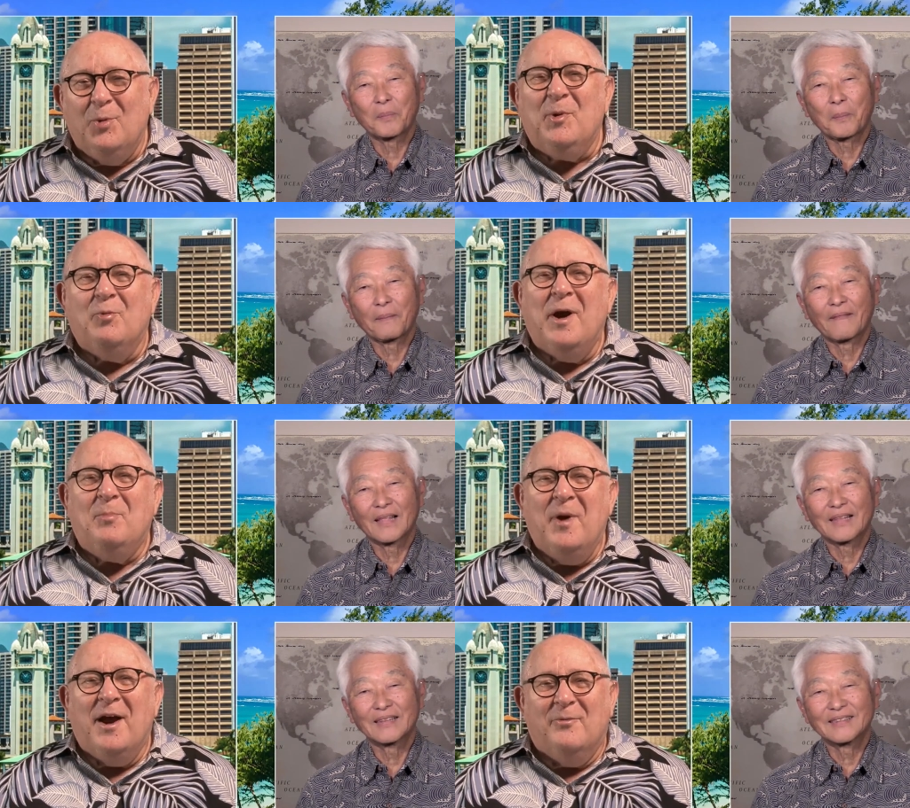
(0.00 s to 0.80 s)
Speaker 1: We'll be
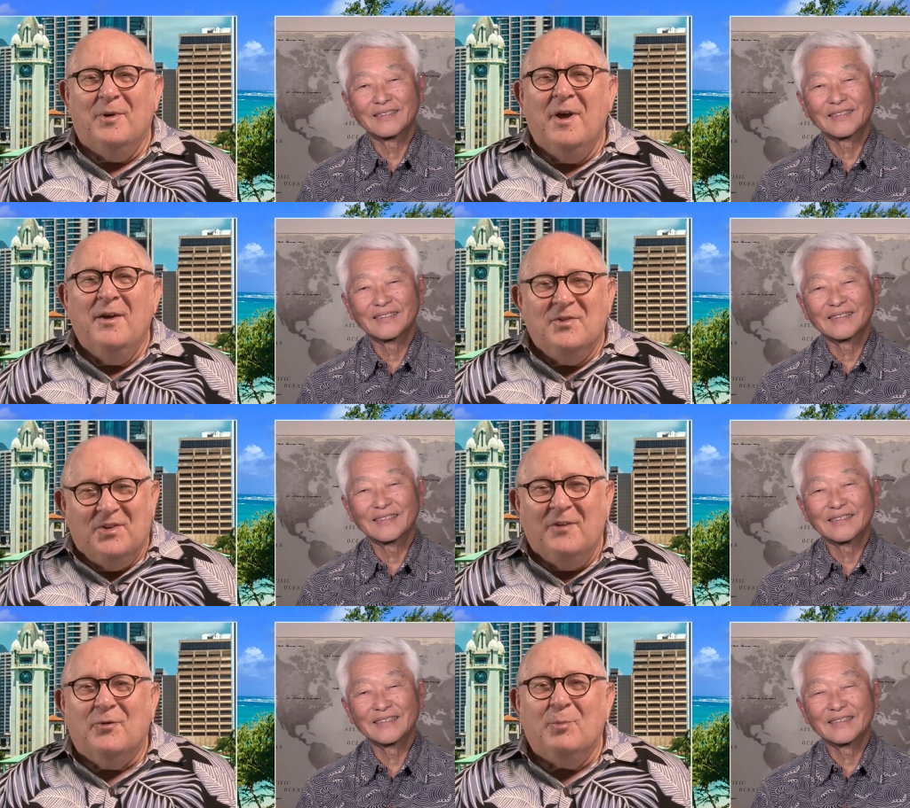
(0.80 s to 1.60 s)
right back with
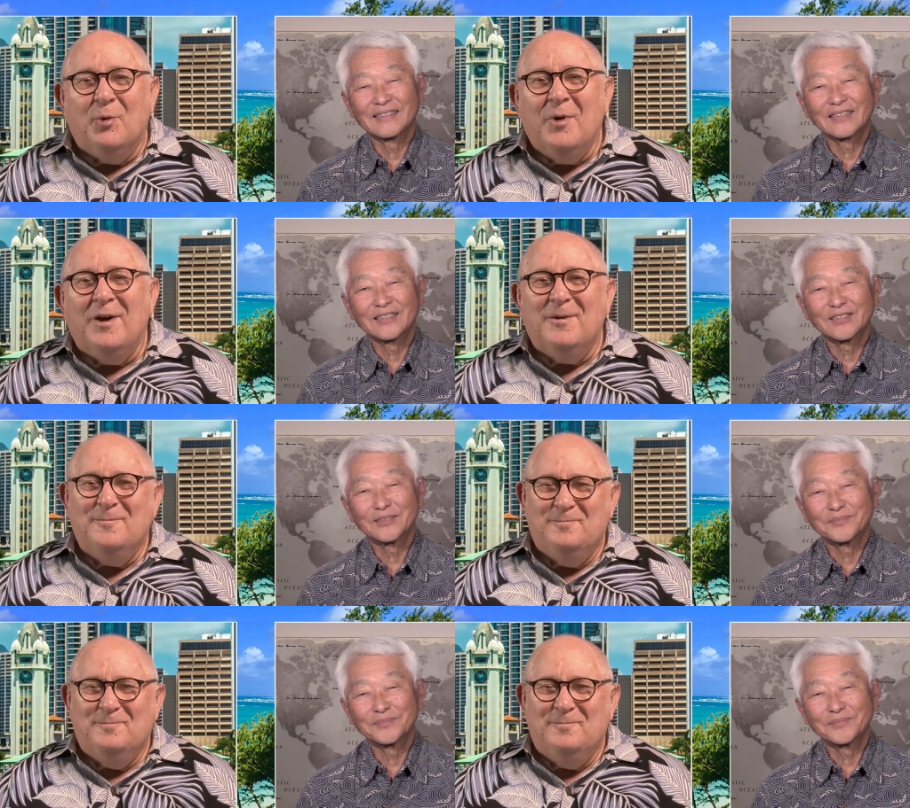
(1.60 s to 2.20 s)
Sanford Murata.